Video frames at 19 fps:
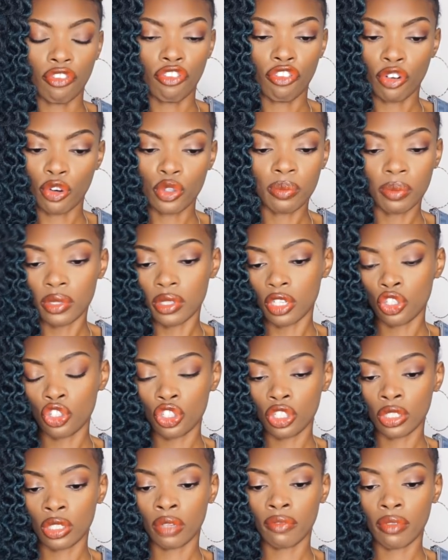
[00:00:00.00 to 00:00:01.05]
the first
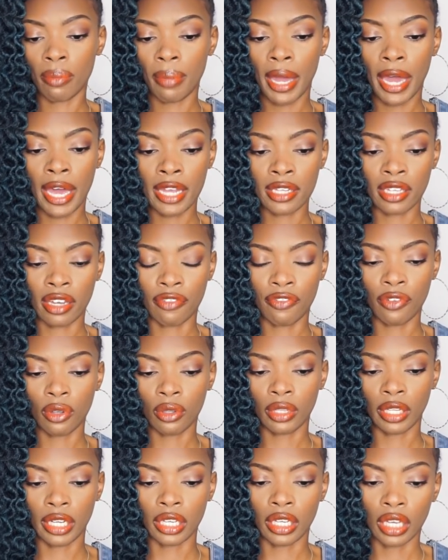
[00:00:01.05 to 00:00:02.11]
position of the past, I
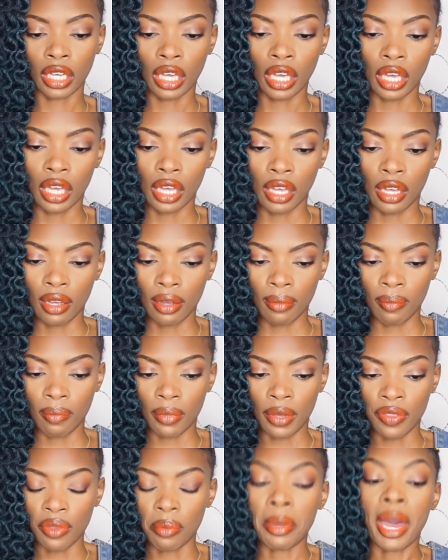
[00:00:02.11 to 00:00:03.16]
feel like
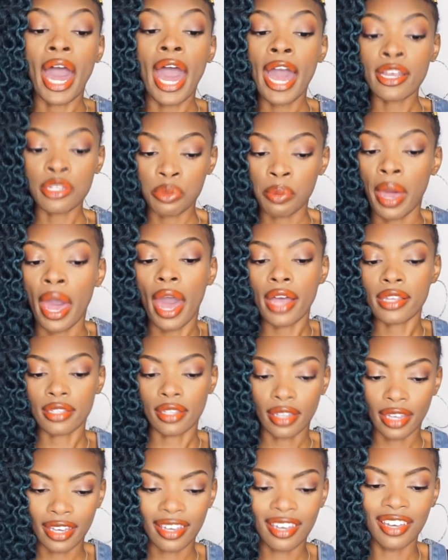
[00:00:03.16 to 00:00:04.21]
in the past,
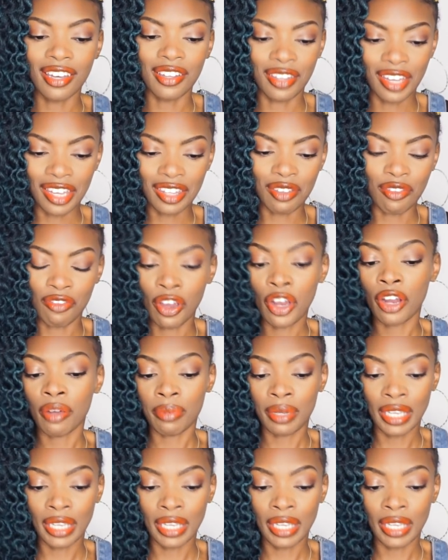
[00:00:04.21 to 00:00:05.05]
like in the very